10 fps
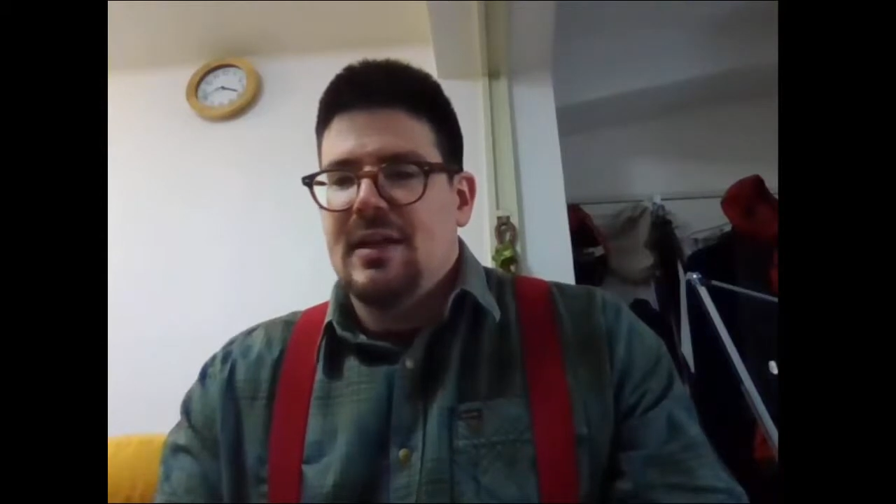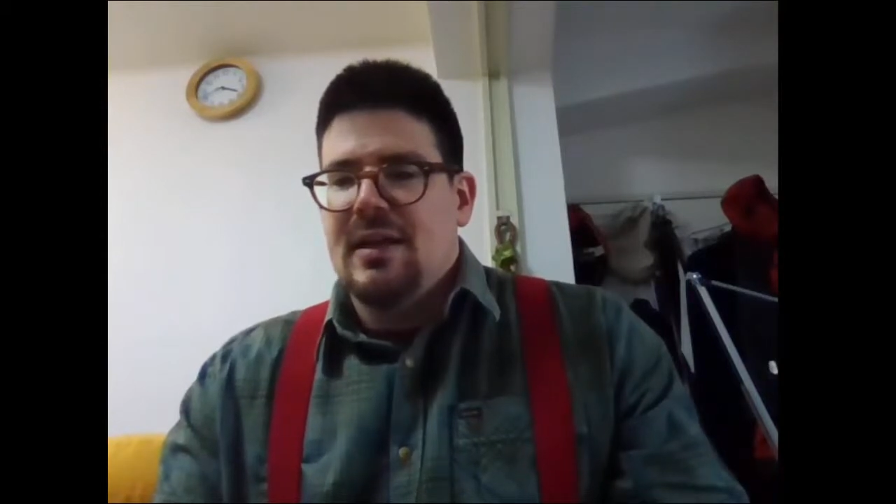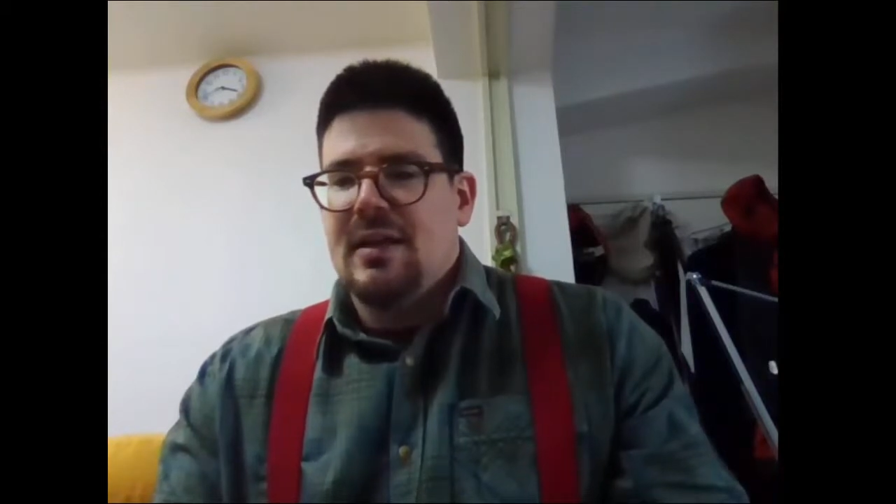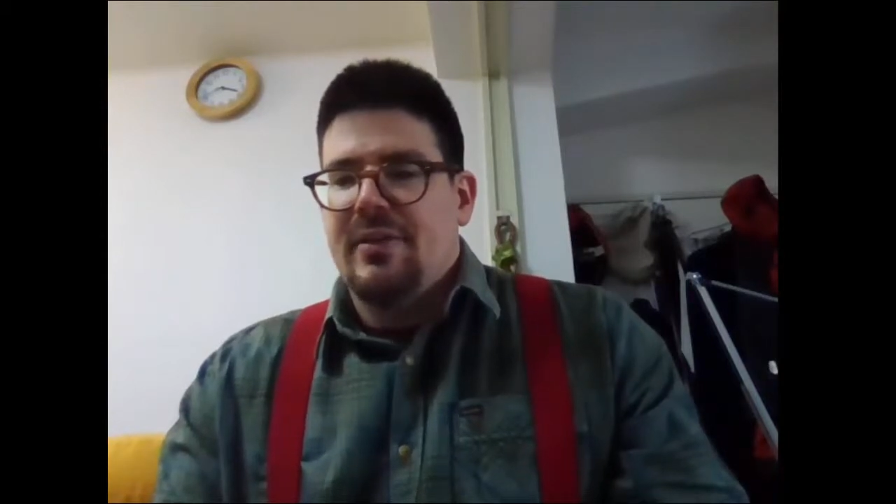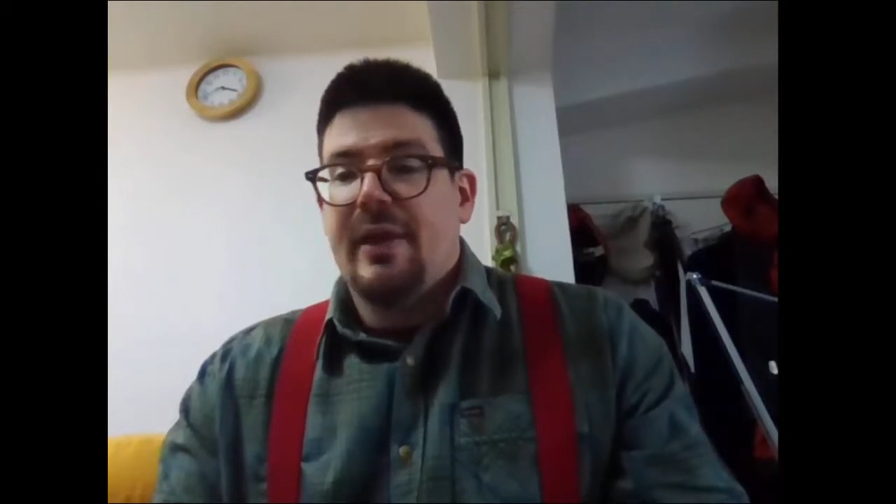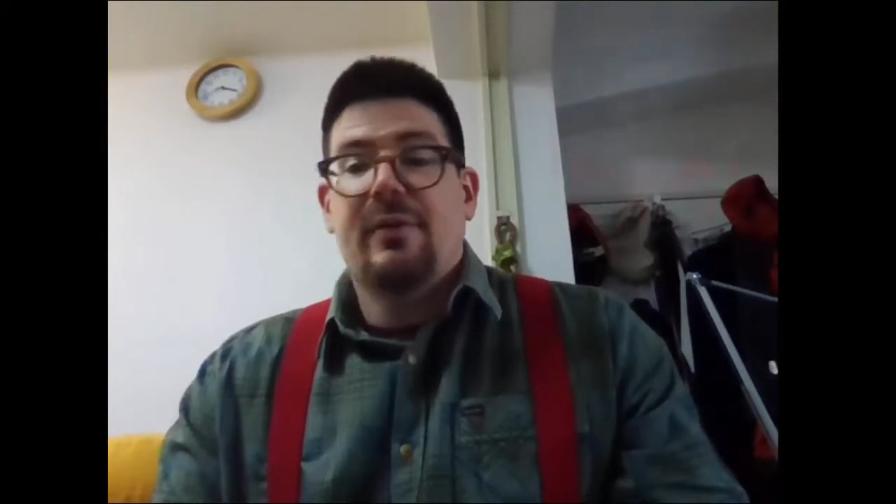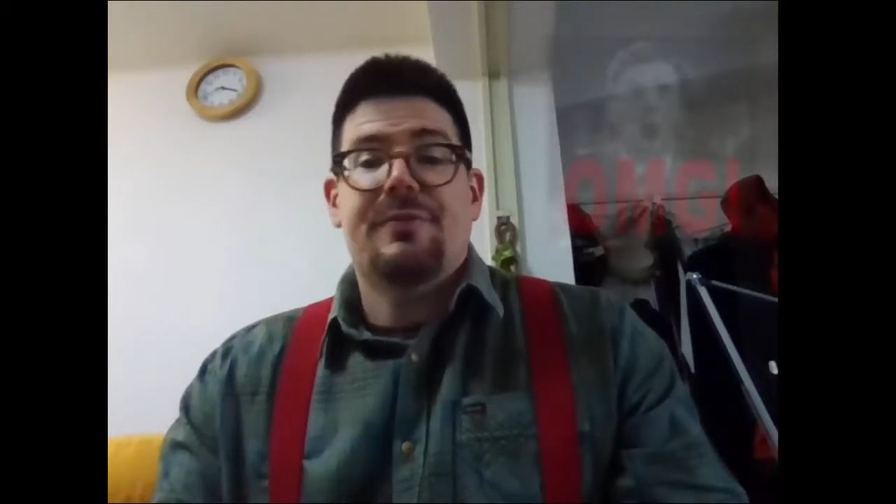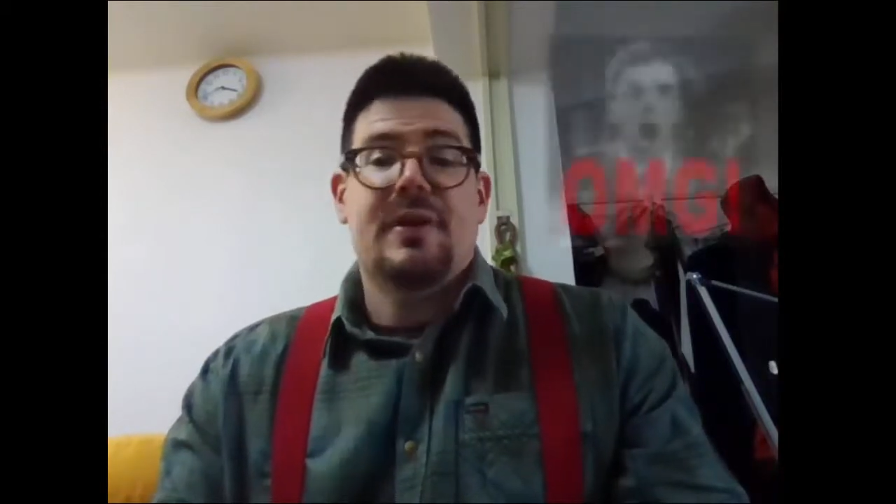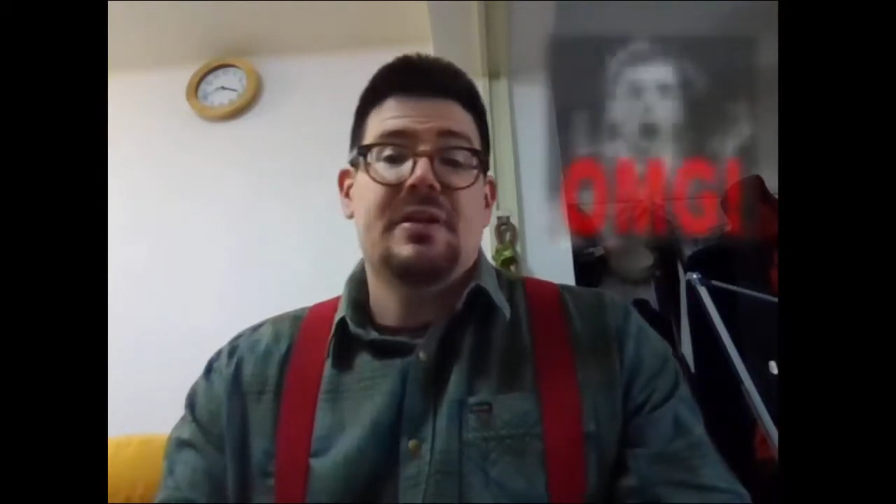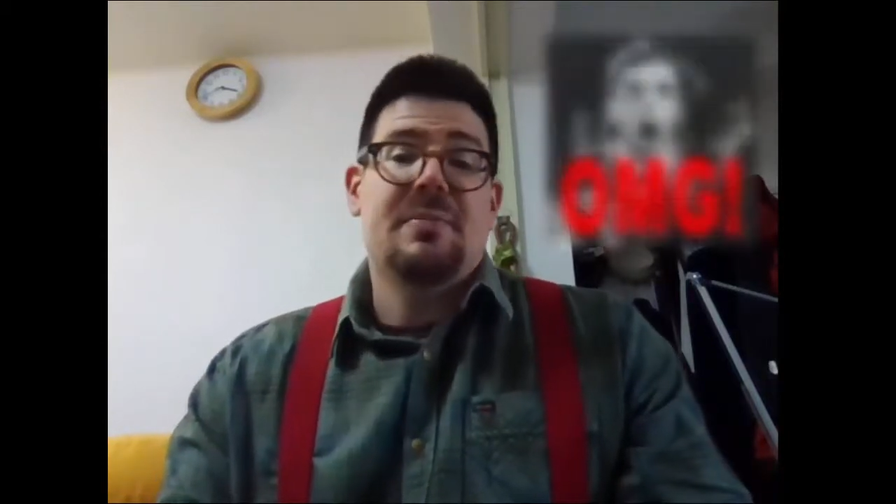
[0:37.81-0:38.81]
they
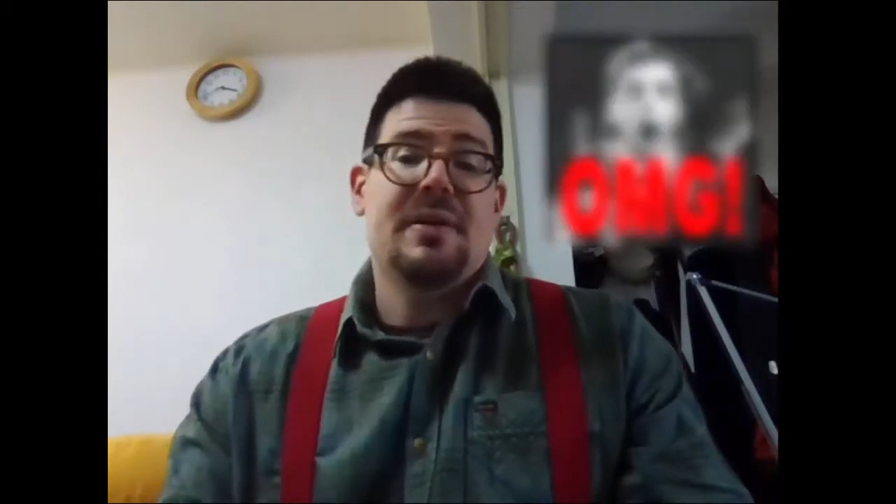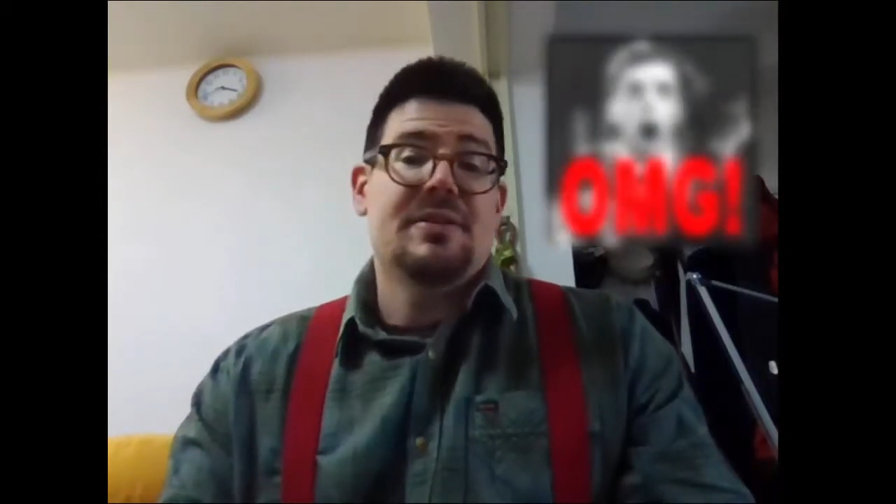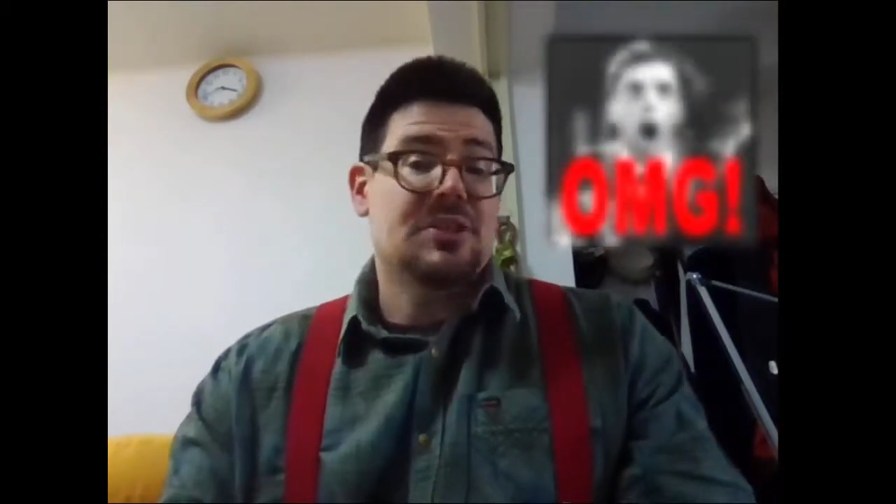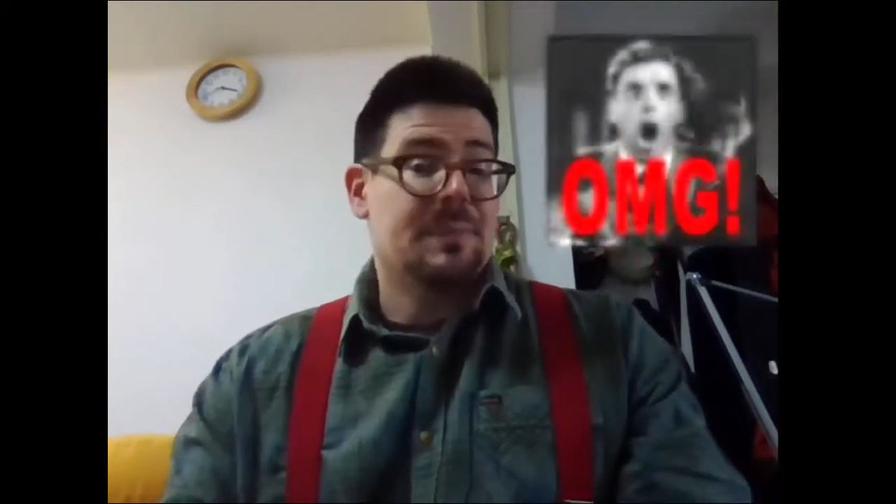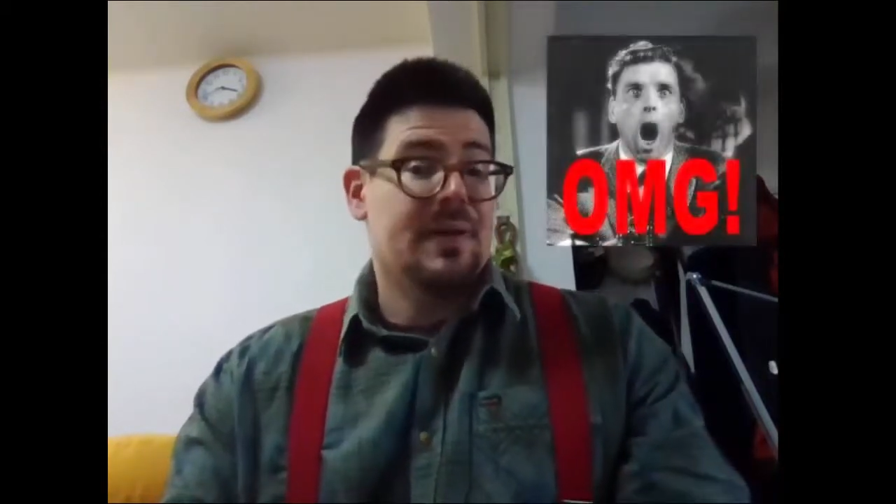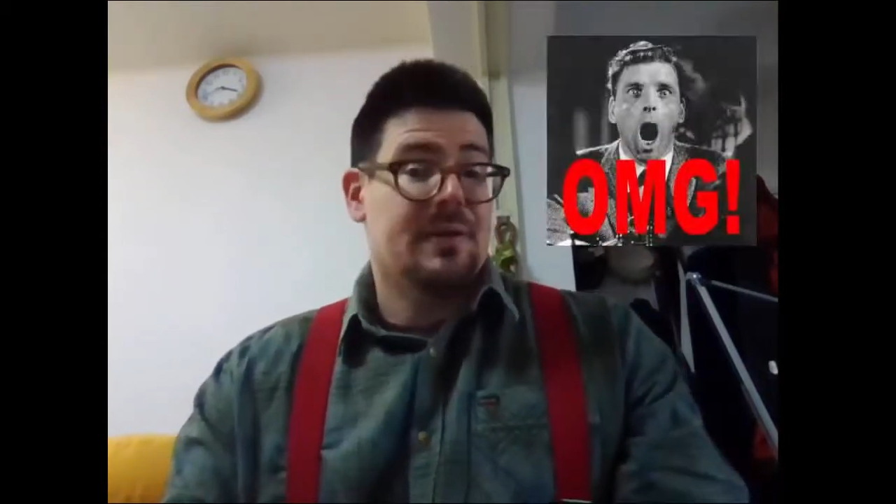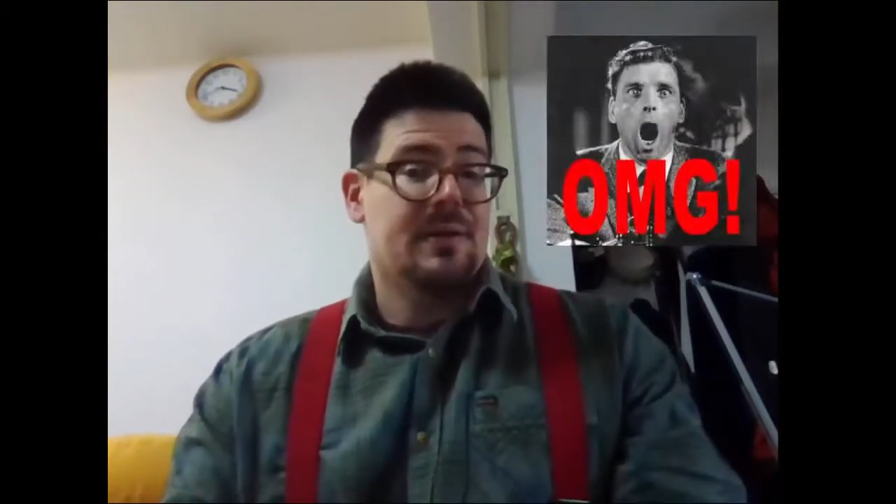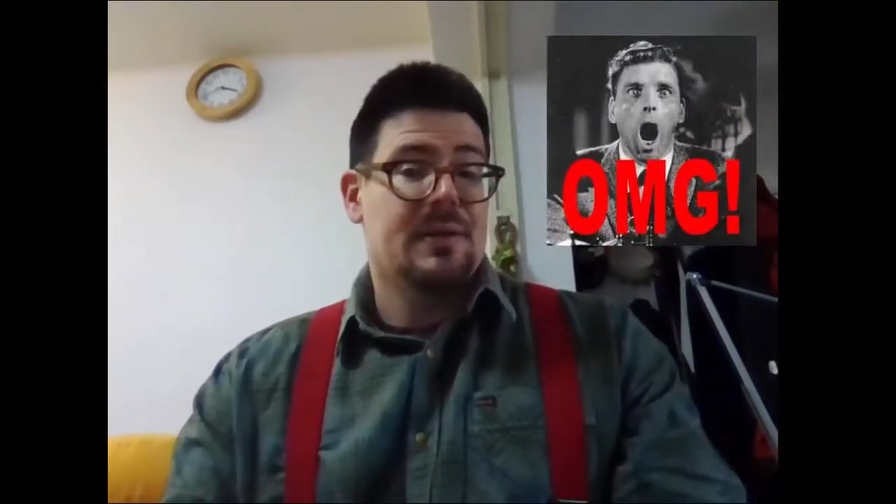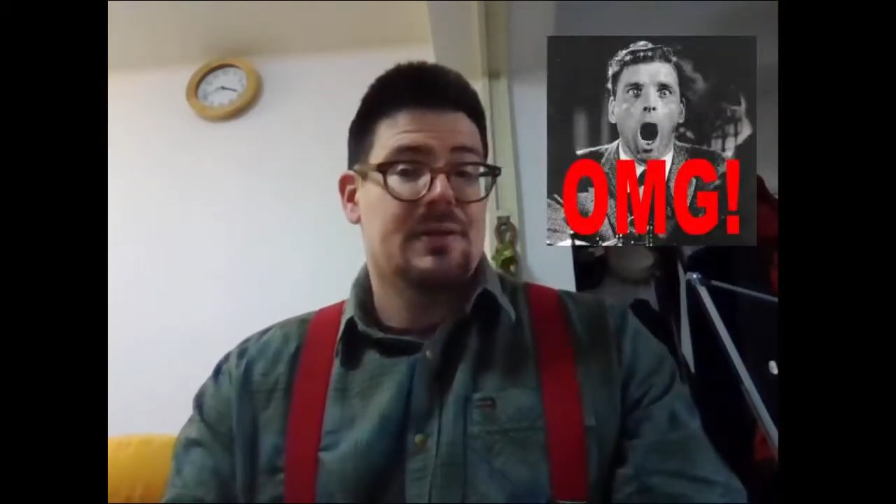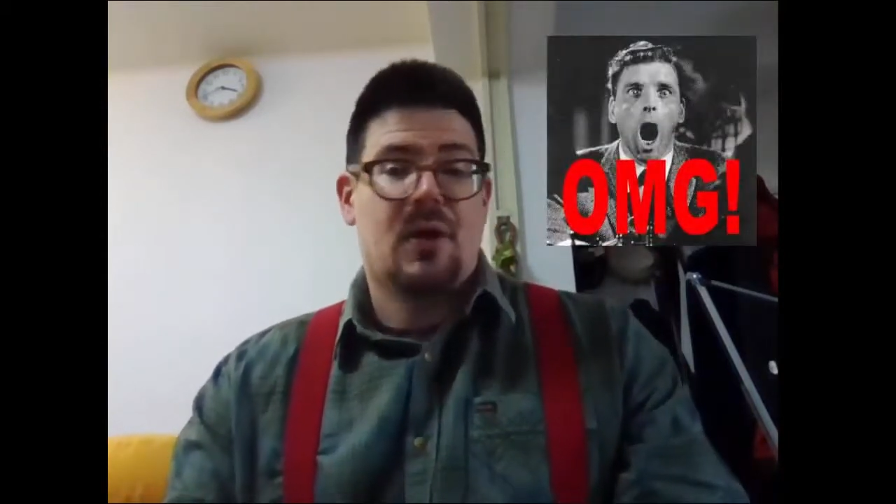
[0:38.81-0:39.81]
refunded me the shipping
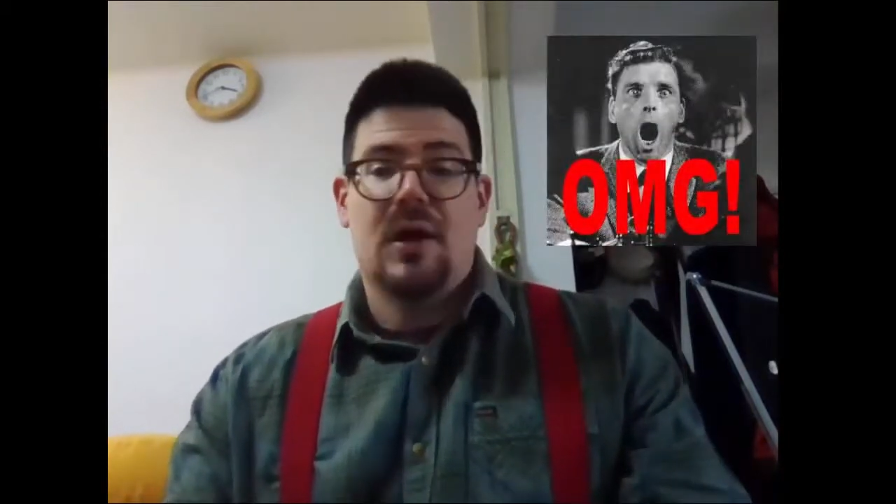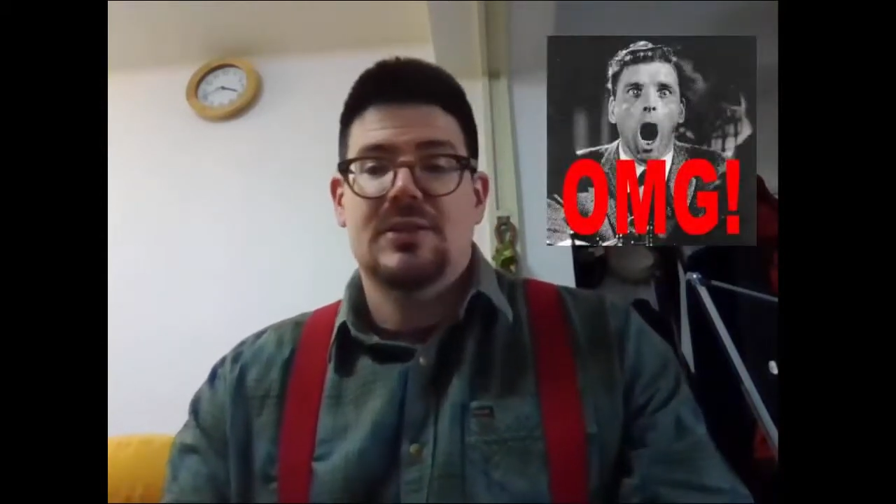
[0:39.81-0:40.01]
cost,